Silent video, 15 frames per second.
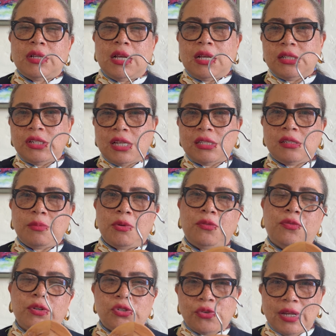adjustable
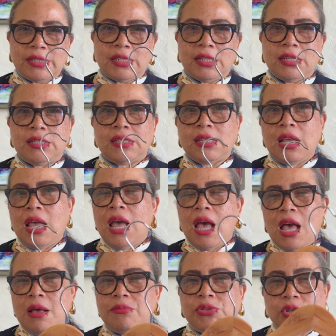for dresses.
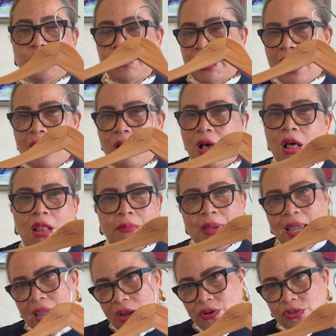So yeah, all of my
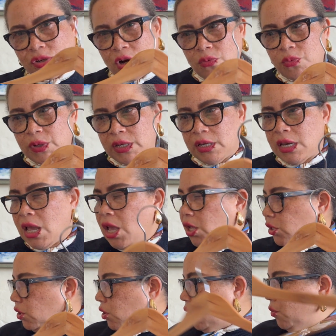hangers are wooden.
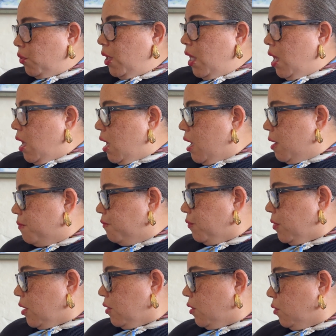So
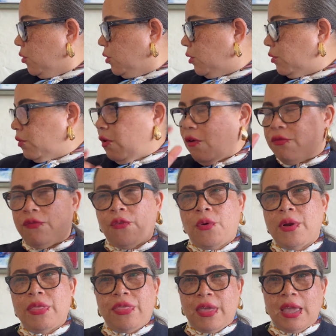those four
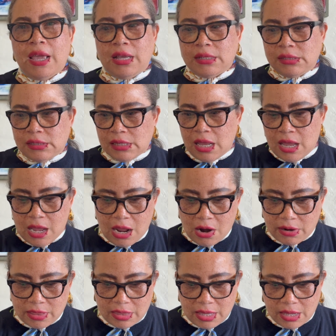things
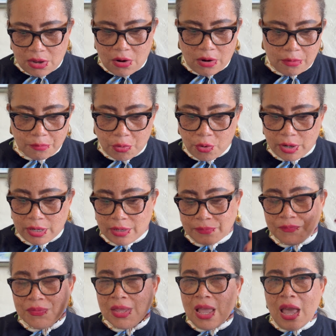I think are important,
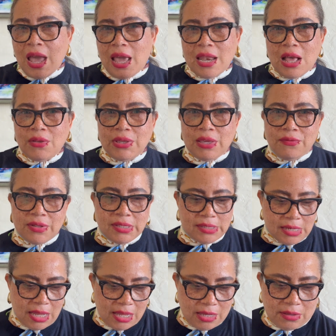and I'll even
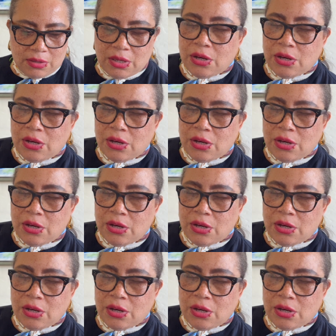say,